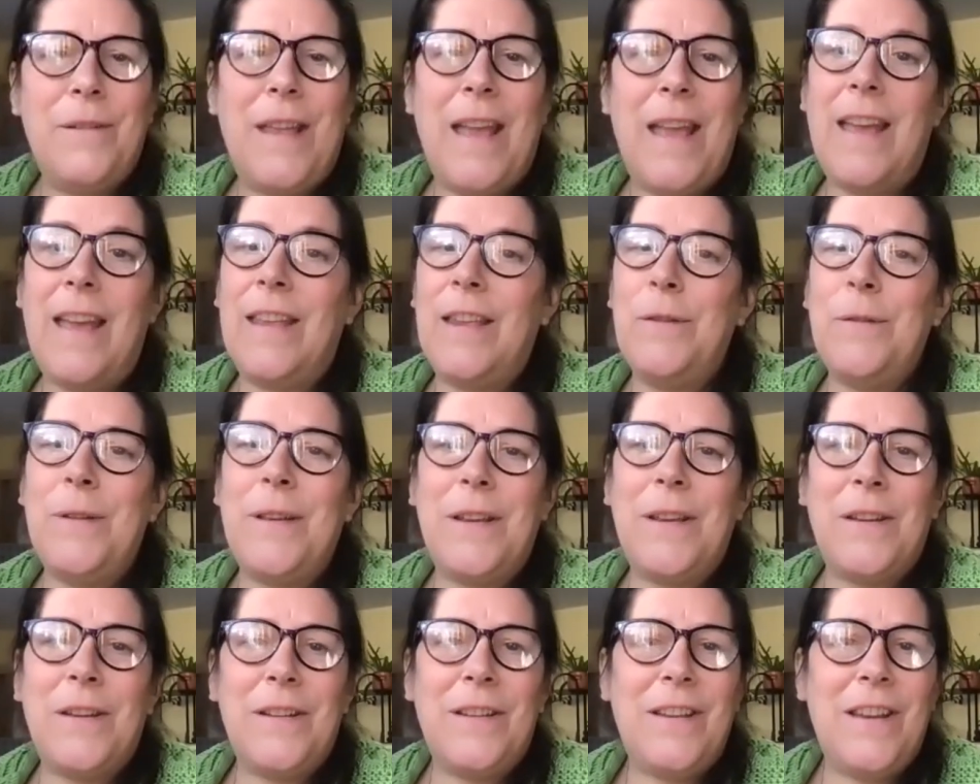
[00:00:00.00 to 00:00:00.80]
yeah, you
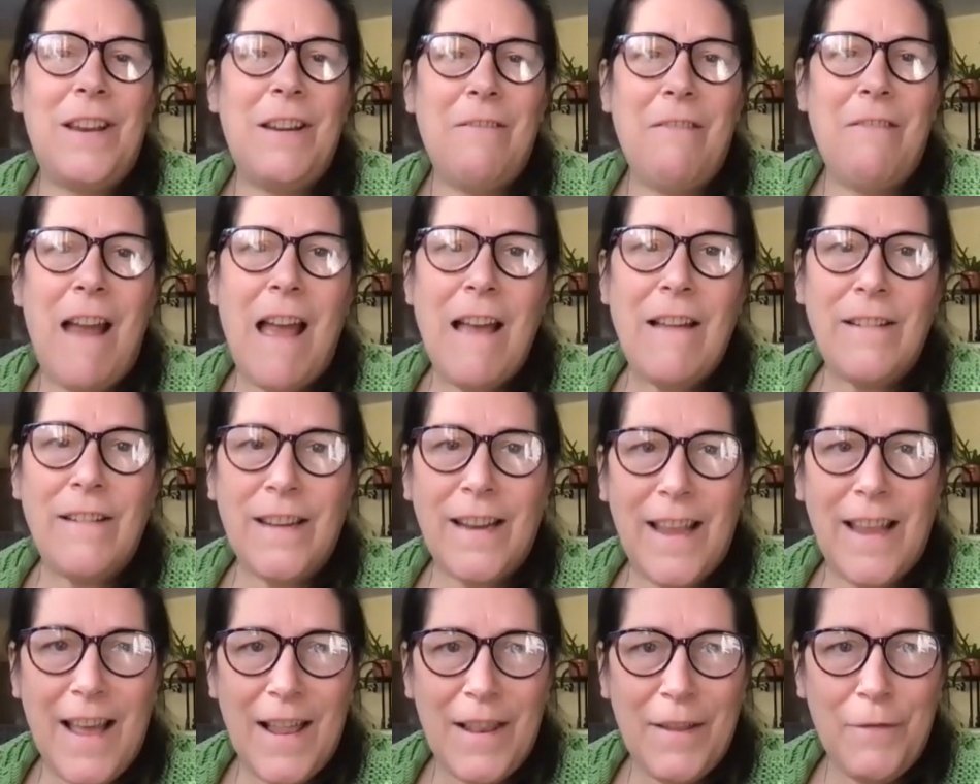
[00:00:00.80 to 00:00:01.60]
eat good year round
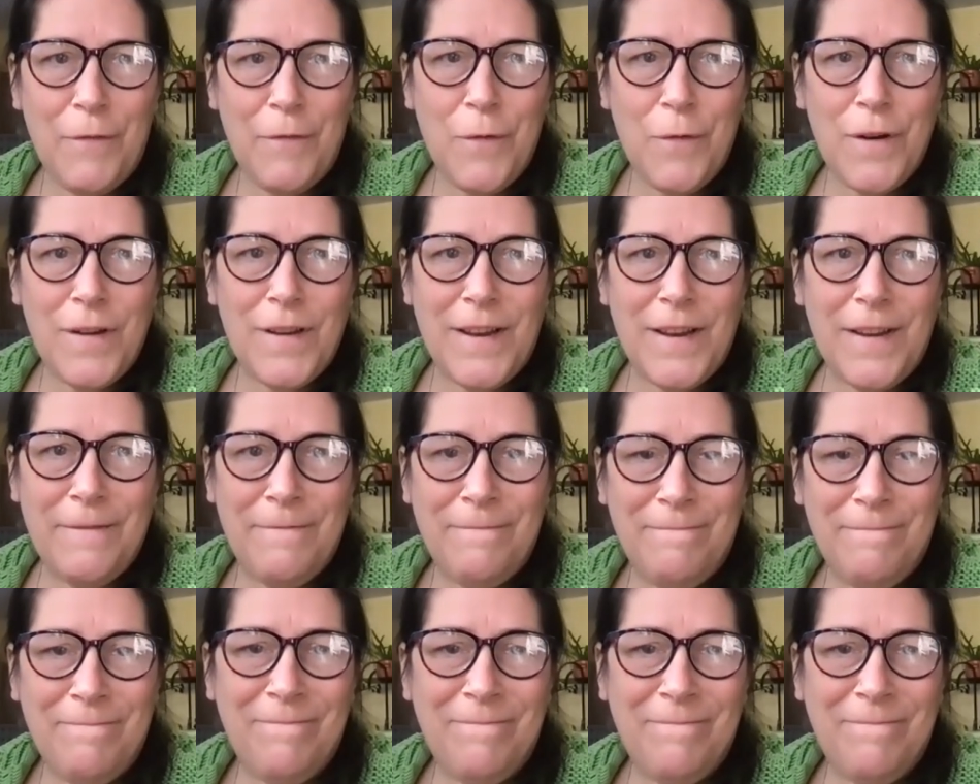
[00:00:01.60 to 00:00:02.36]
in California.